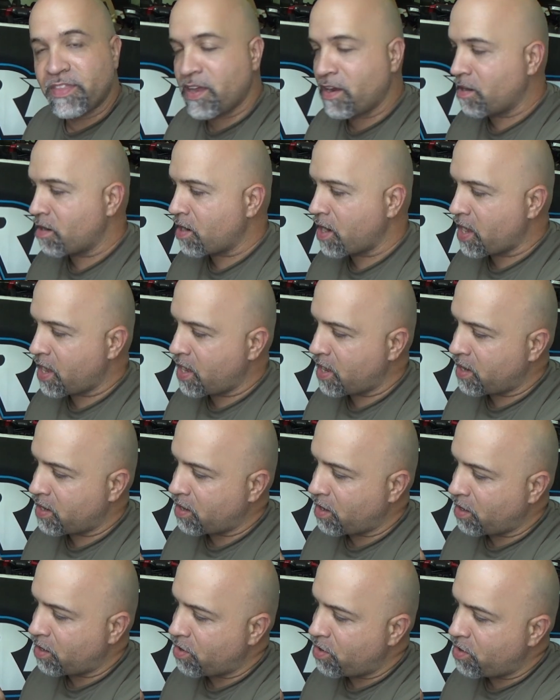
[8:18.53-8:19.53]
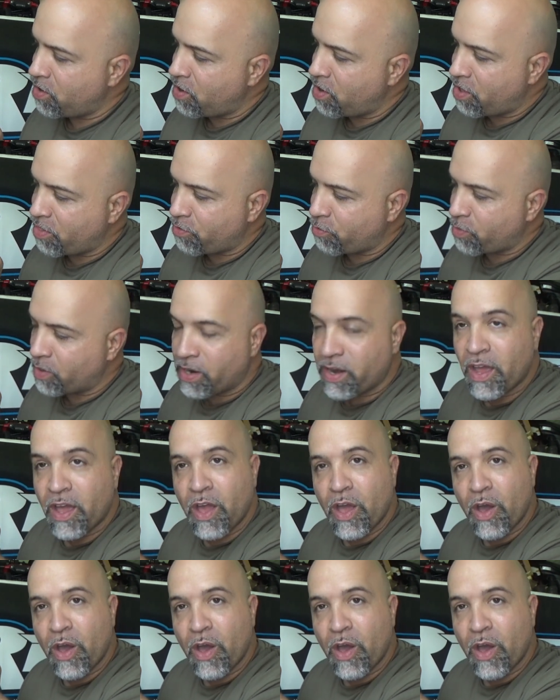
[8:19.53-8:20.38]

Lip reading: there and another one